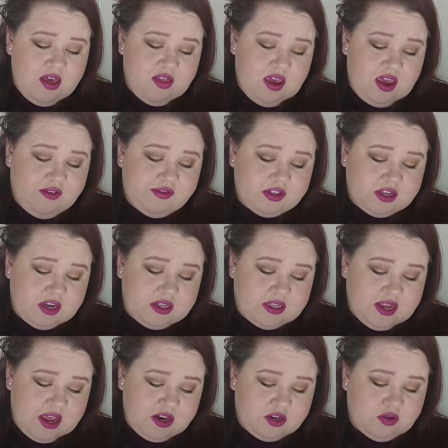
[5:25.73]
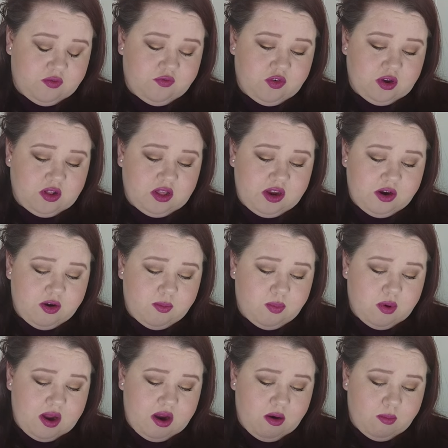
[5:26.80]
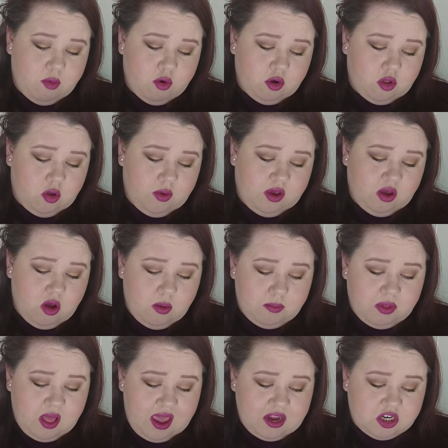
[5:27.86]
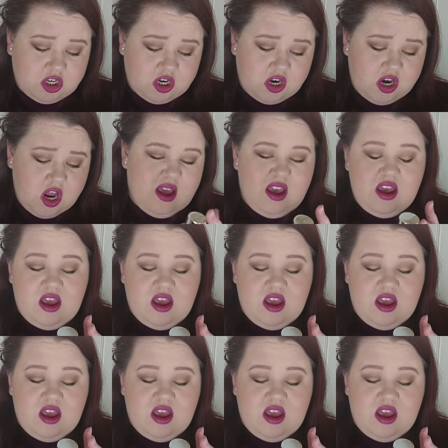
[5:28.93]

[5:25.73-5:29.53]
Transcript: that evens out skin tone for a clearer, brighter, more glowing complexion.